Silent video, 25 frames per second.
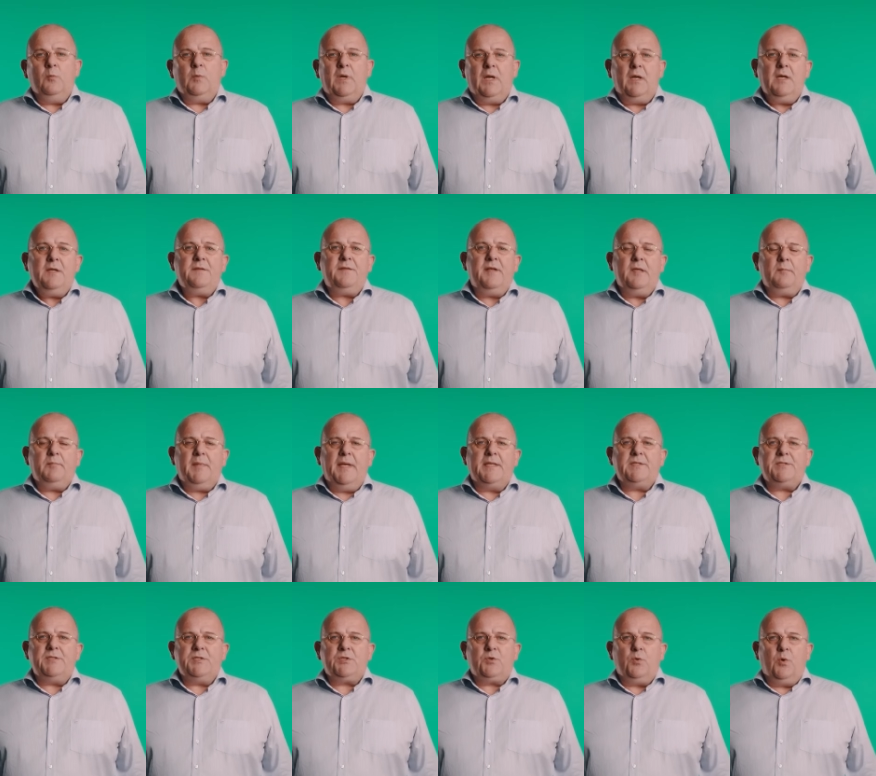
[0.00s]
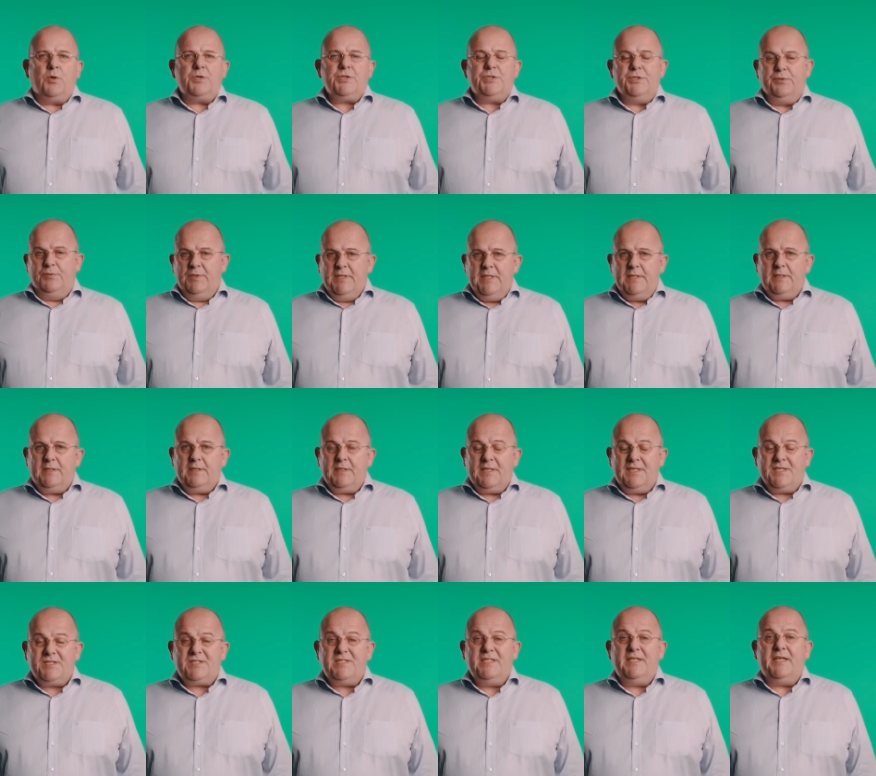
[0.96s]
what I think makes this course unique
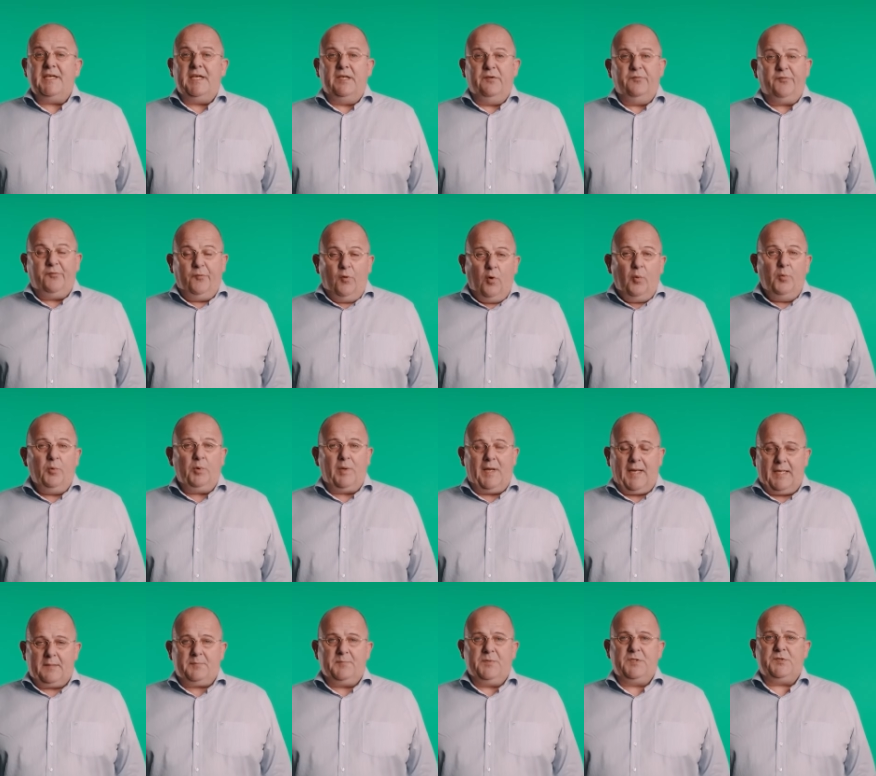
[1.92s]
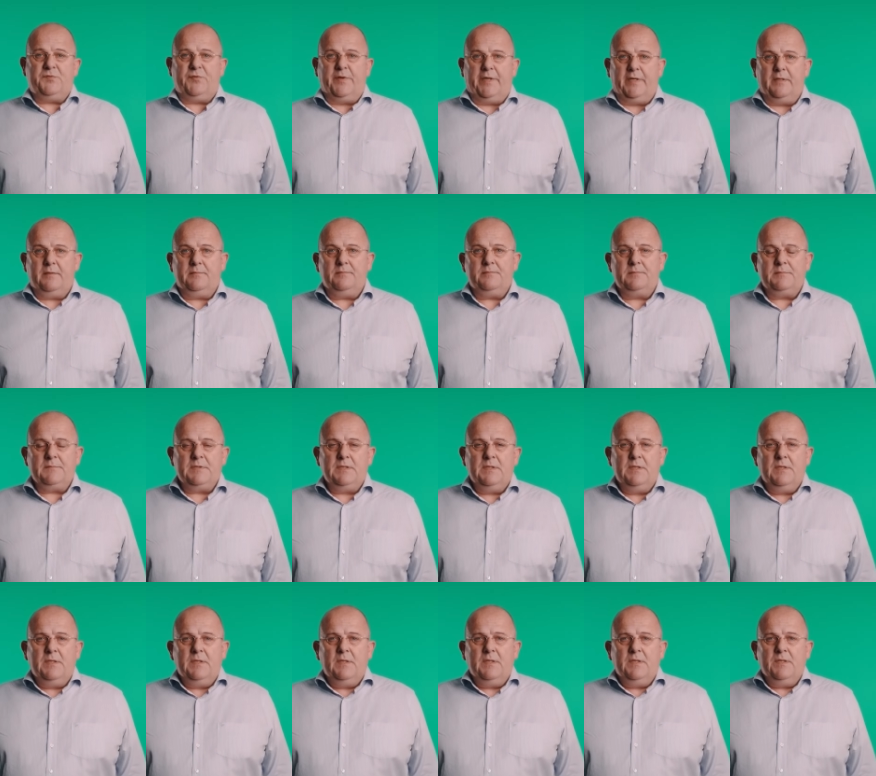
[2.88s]
is the informal atmosphere.
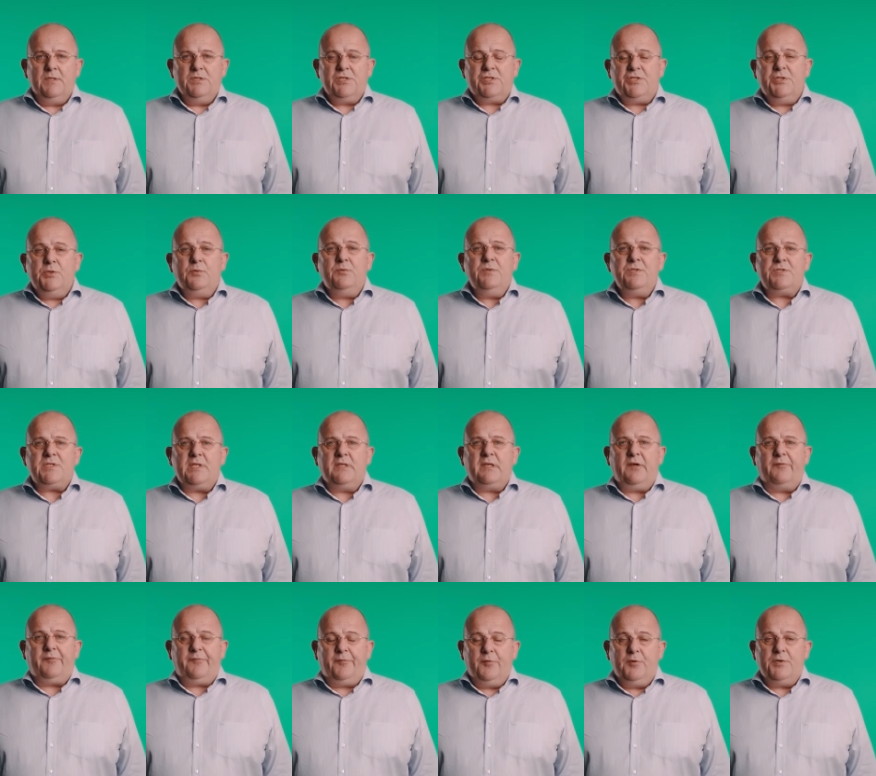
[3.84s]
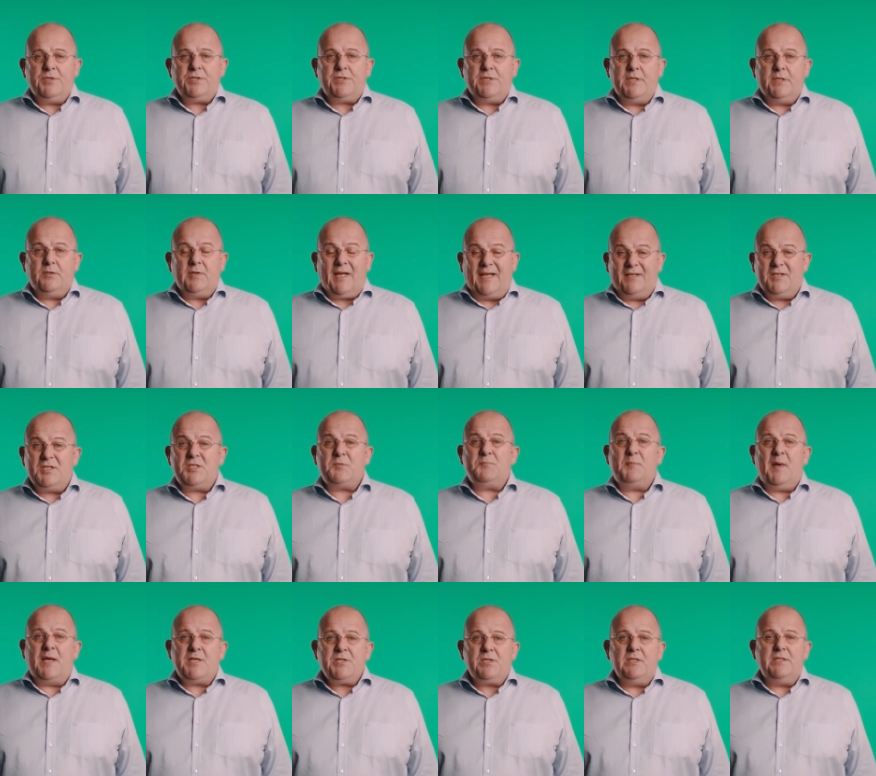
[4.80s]
Students in their first year, and
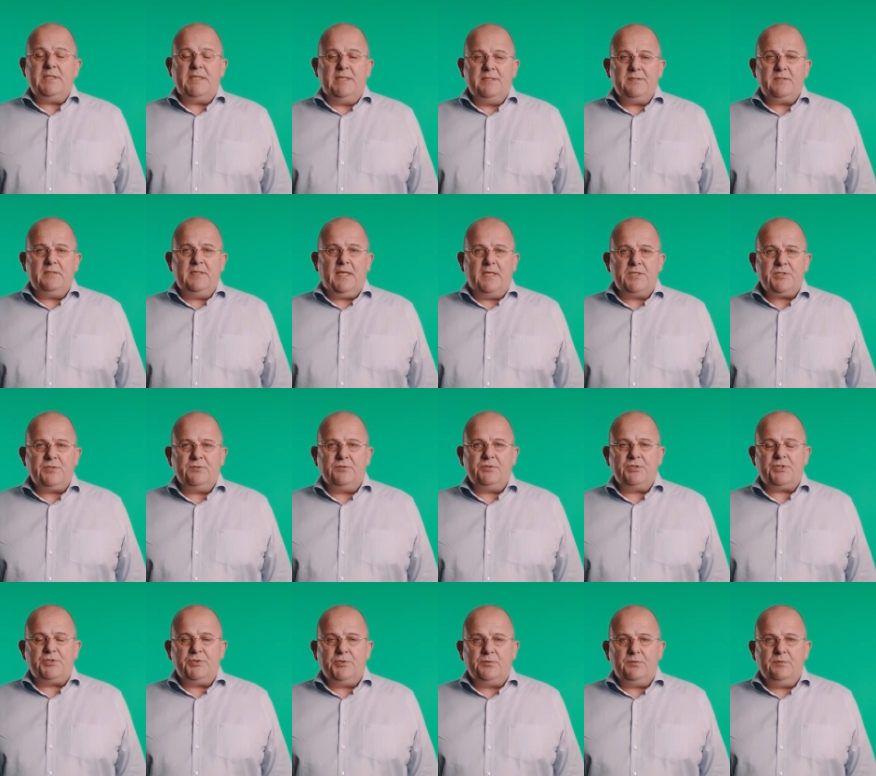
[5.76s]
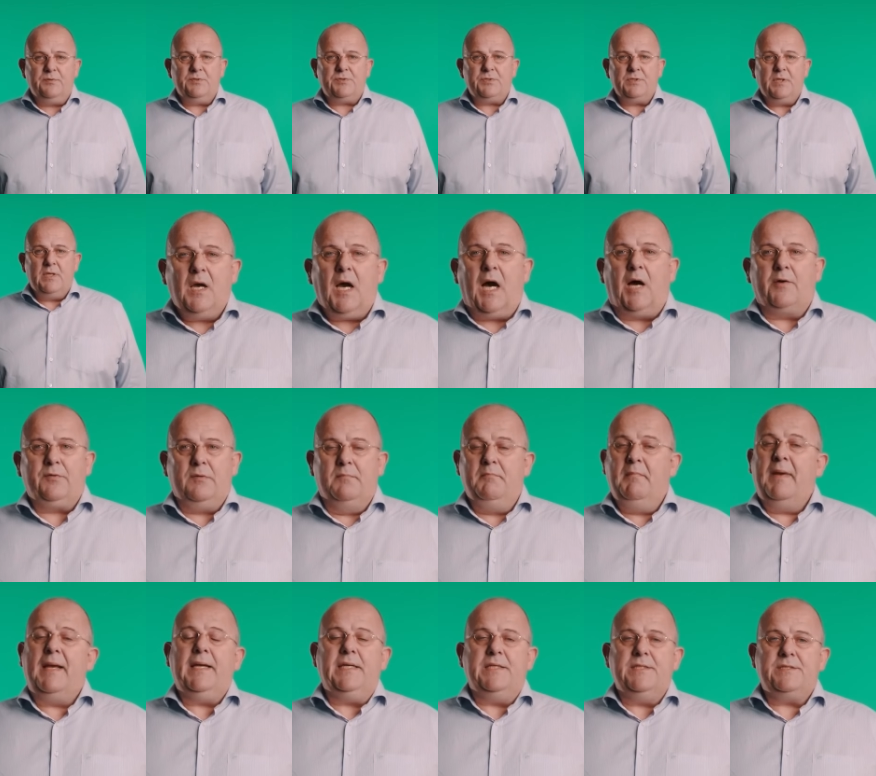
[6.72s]
especially international students, are
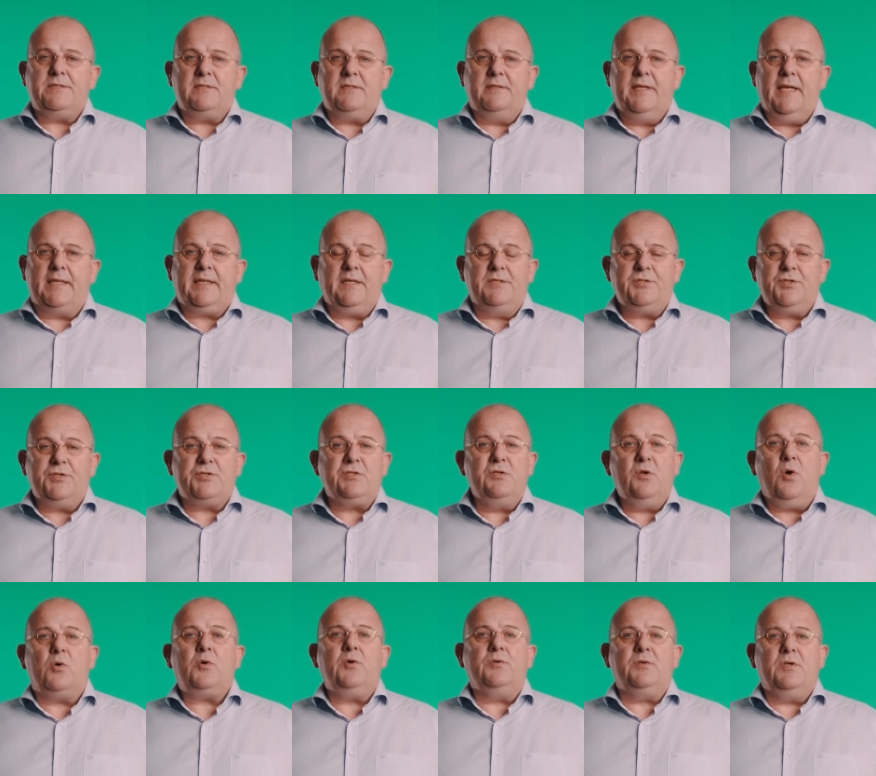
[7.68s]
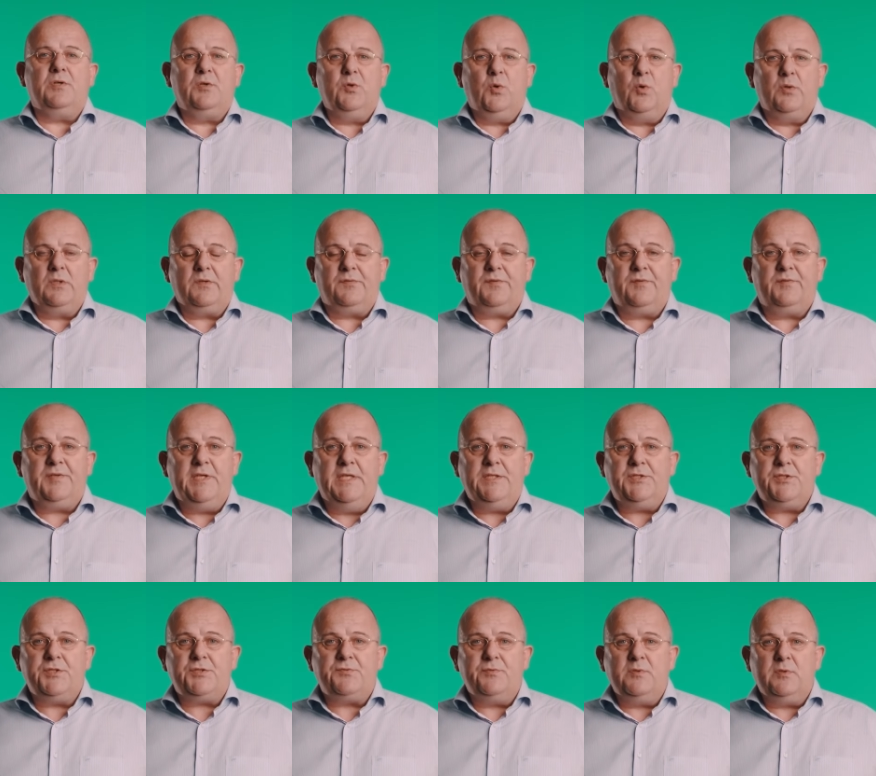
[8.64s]
amazed they can just knock on the door of the
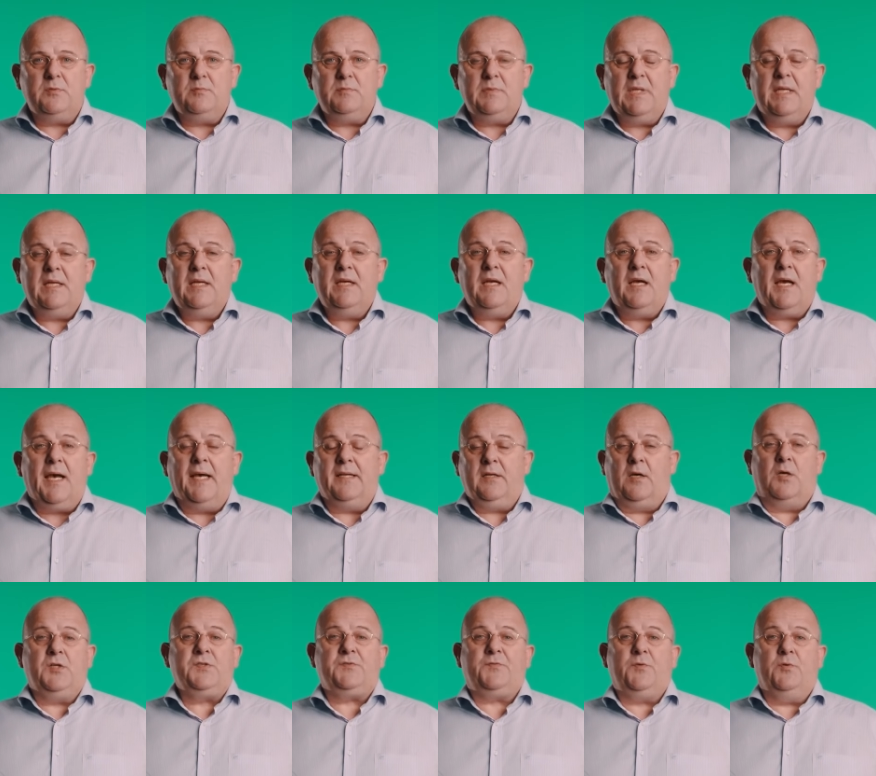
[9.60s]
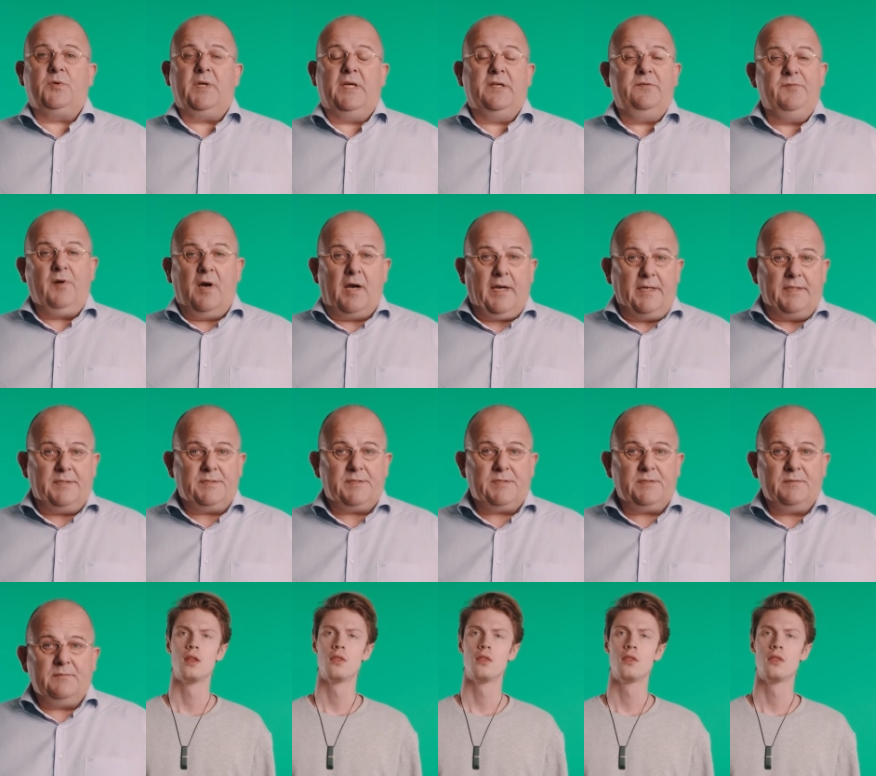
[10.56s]
teacher's room and ask for advice.